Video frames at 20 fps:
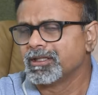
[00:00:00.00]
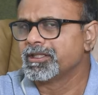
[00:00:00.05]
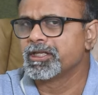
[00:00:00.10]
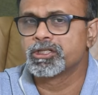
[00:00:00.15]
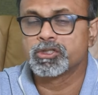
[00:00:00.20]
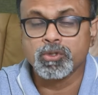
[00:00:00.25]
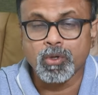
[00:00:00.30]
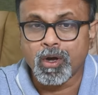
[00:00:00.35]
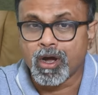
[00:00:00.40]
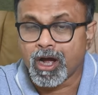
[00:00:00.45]
There
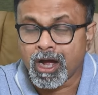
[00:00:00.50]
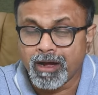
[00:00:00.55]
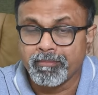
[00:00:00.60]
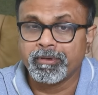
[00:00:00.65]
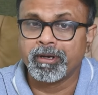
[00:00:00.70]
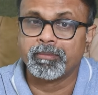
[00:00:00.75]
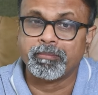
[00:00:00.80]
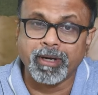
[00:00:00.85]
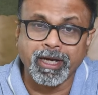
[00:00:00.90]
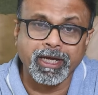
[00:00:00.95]
is no harm
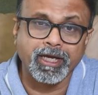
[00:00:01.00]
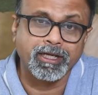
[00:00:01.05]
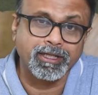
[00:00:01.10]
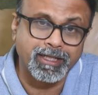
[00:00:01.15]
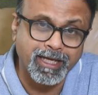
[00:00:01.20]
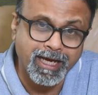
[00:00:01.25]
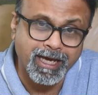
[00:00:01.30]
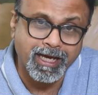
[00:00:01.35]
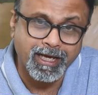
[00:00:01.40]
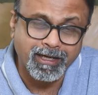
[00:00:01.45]
in buying
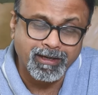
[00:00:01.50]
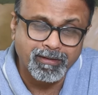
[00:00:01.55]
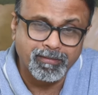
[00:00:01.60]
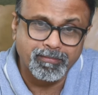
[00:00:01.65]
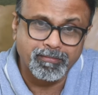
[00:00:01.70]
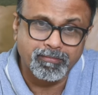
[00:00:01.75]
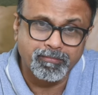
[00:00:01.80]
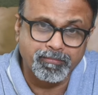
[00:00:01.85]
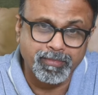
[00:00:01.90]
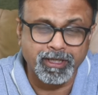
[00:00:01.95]
there,
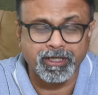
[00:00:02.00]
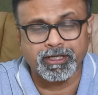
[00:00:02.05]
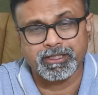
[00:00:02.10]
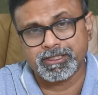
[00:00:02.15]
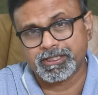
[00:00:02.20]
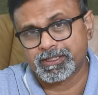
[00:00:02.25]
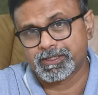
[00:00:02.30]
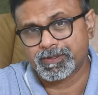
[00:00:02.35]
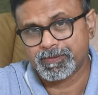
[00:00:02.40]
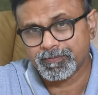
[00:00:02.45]

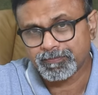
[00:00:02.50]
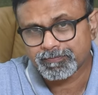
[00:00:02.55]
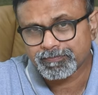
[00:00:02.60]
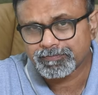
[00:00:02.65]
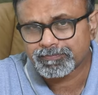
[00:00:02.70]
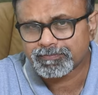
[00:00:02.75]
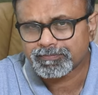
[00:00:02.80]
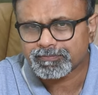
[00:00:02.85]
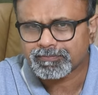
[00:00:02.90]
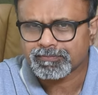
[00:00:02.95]
because
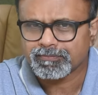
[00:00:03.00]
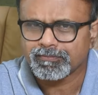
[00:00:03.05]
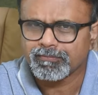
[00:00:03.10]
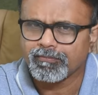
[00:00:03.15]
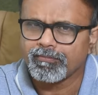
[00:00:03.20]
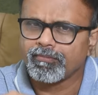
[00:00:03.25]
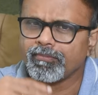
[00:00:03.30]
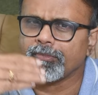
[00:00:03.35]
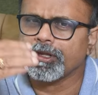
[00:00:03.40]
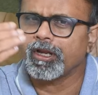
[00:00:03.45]

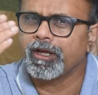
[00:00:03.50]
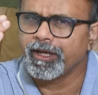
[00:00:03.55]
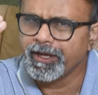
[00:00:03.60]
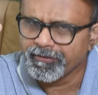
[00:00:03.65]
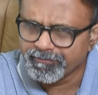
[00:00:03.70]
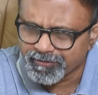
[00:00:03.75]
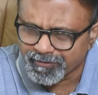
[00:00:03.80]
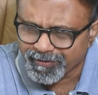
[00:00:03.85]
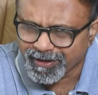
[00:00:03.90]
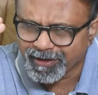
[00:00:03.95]

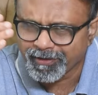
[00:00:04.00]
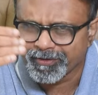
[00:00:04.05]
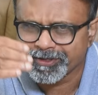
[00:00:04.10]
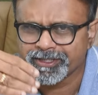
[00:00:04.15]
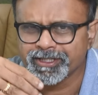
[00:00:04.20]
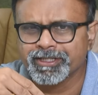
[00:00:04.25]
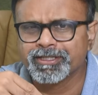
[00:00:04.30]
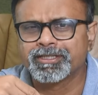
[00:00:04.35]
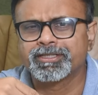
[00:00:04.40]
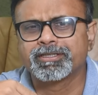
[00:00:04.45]
if the
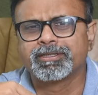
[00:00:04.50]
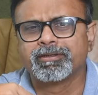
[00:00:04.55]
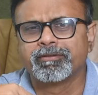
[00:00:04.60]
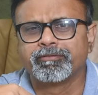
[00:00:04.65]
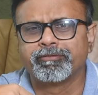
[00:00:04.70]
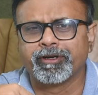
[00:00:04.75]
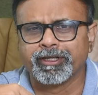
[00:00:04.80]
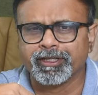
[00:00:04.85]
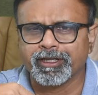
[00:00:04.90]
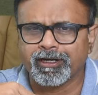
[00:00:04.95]
valuations
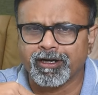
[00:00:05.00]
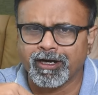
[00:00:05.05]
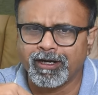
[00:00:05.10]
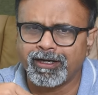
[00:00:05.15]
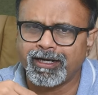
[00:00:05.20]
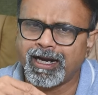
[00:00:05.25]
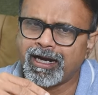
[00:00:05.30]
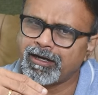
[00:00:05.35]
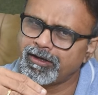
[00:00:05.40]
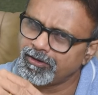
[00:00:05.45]
further
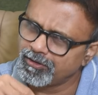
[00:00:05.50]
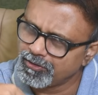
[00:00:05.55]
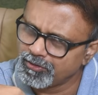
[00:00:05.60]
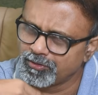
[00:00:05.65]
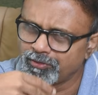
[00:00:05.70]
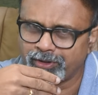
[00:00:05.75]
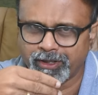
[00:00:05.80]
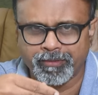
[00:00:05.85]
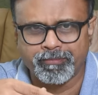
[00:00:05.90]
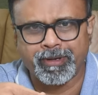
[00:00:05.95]
contract,
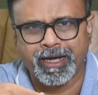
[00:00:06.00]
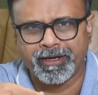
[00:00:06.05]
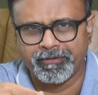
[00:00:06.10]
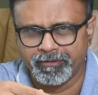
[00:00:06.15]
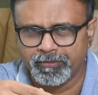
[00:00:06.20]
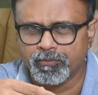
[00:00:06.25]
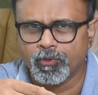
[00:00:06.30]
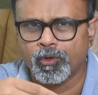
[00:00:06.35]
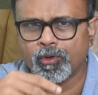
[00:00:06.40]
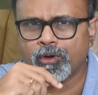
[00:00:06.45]
you can buy
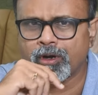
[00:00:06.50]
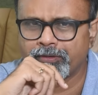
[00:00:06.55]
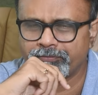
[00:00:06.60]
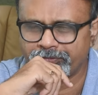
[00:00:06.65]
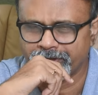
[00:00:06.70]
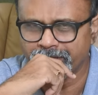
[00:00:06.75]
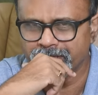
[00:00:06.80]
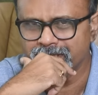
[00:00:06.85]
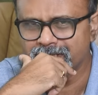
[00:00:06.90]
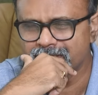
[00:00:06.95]
with more
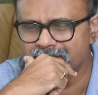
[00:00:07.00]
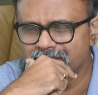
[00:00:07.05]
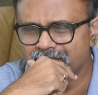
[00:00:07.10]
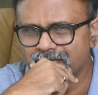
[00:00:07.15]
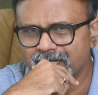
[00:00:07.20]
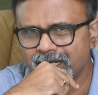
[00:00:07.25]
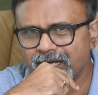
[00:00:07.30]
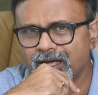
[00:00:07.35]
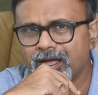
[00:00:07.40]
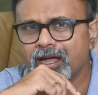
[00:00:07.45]
confidence.
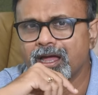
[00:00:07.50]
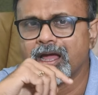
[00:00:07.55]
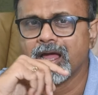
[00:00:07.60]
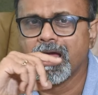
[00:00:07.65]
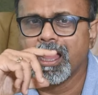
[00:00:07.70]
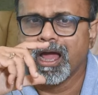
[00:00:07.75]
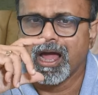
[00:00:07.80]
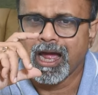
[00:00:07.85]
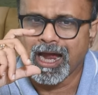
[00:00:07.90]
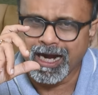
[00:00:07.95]

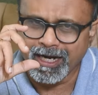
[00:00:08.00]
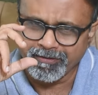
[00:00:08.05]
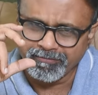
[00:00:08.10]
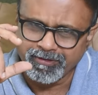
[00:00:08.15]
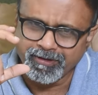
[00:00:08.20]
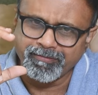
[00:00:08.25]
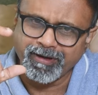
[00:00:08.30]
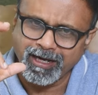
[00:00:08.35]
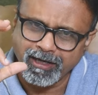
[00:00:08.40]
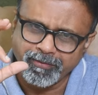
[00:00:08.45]
And if
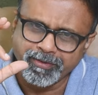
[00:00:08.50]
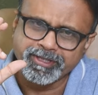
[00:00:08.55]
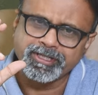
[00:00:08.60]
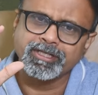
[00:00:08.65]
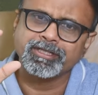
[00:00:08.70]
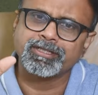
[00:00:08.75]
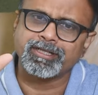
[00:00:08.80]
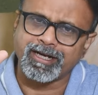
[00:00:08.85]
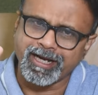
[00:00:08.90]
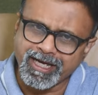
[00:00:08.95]
the
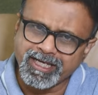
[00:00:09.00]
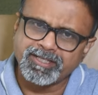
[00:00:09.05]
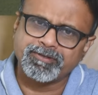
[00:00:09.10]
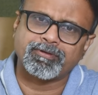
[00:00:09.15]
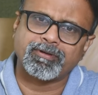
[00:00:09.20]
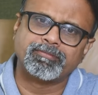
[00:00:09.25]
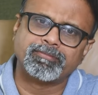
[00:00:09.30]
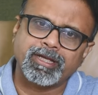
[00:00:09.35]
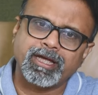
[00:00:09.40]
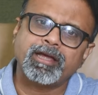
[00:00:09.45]
valuations rise
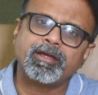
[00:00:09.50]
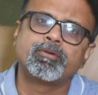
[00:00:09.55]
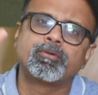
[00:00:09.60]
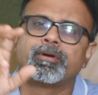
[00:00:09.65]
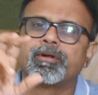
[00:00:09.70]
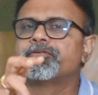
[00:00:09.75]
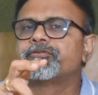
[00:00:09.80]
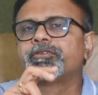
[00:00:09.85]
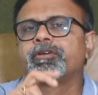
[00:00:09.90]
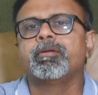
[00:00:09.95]
from there, you
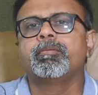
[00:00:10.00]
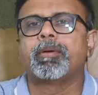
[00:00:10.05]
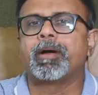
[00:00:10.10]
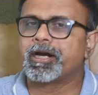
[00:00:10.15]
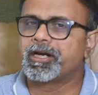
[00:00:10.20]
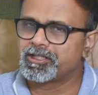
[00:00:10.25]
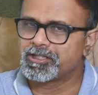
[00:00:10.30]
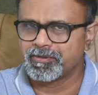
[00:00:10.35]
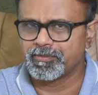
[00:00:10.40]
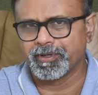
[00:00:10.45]
would have still
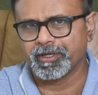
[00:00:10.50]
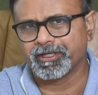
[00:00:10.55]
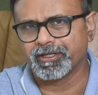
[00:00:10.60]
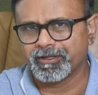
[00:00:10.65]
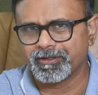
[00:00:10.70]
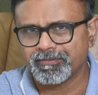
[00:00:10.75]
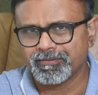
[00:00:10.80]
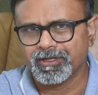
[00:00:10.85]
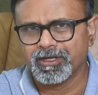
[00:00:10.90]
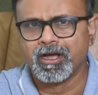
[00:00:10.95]

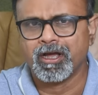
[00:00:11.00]
participated.